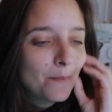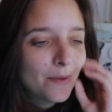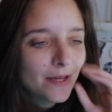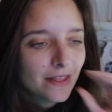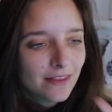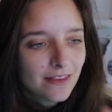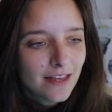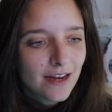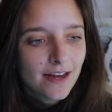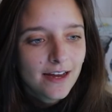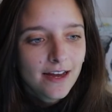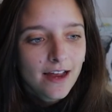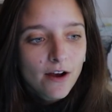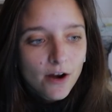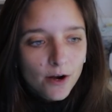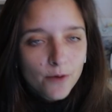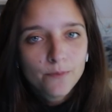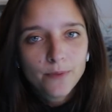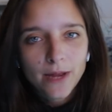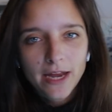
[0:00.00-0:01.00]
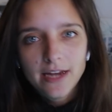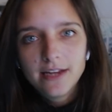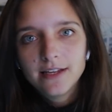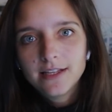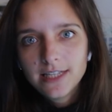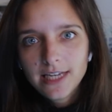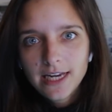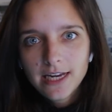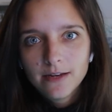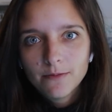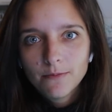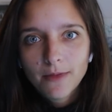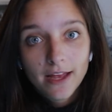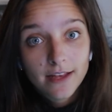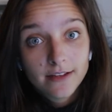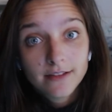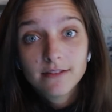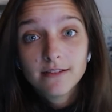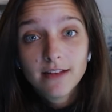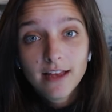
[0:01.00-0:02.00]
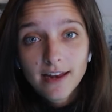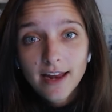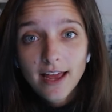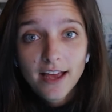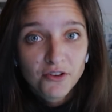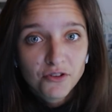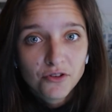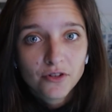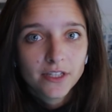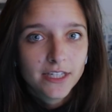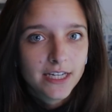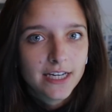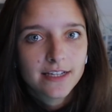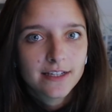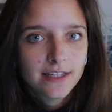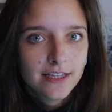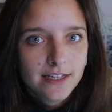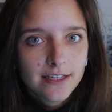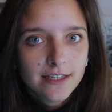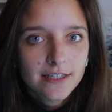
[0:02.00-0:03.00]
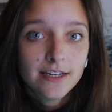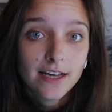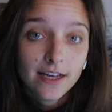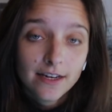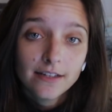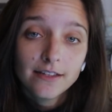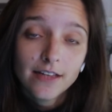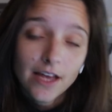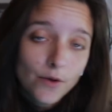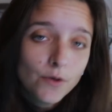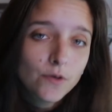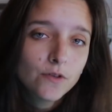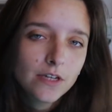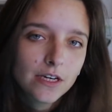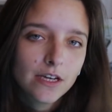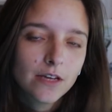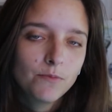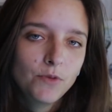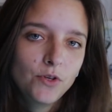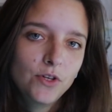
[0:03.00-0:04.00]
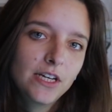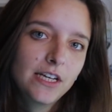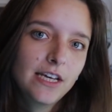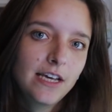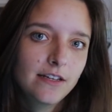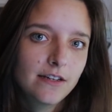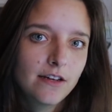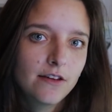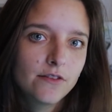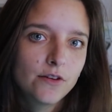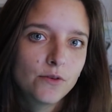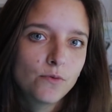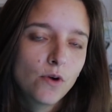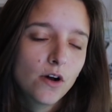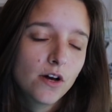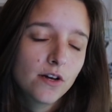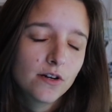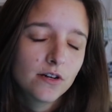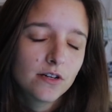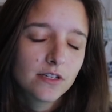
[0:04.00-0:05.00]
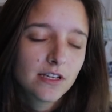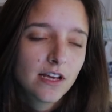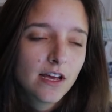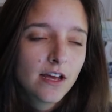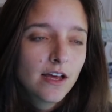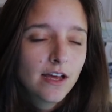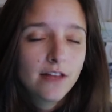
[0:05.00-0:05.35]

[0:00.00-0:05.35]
but they are based in masks that actually exist that allow you to communicate underwaters